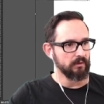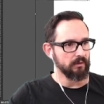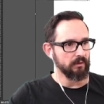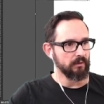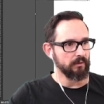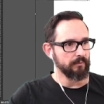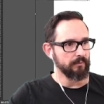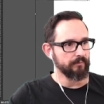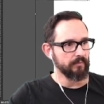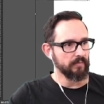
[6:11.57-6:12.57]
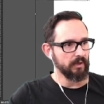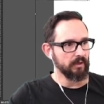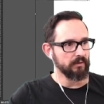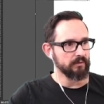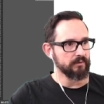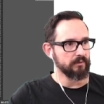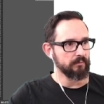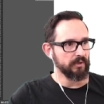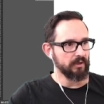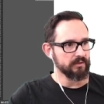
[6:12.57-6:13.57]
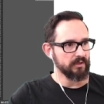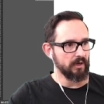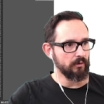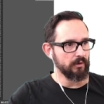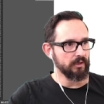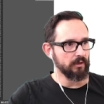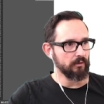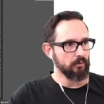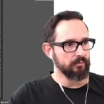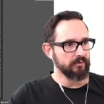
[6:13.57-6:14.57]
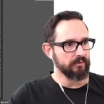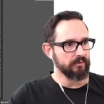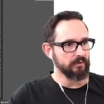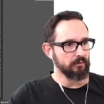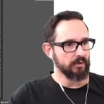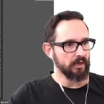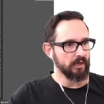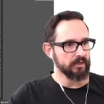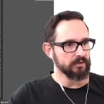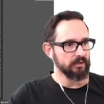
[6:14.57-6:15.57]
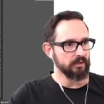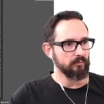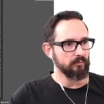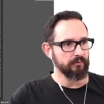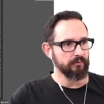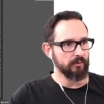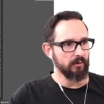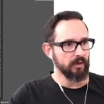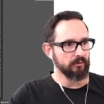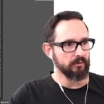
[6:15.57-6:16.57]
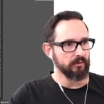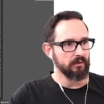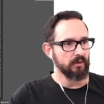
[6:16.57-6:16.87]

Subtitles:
and because they are already ungrouped, so we can actually move them around